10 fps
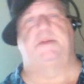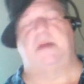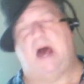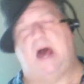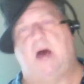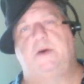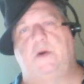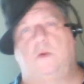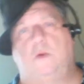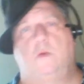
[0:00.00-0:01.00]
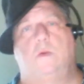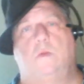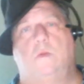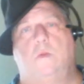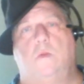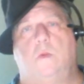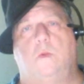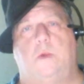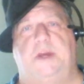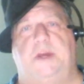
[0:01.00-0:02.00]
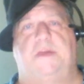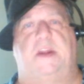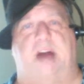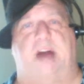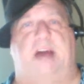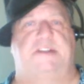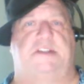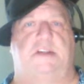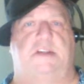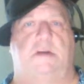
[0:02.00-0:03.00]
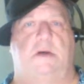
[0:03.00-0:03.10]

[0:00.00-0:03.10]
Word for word: but how you read the dice.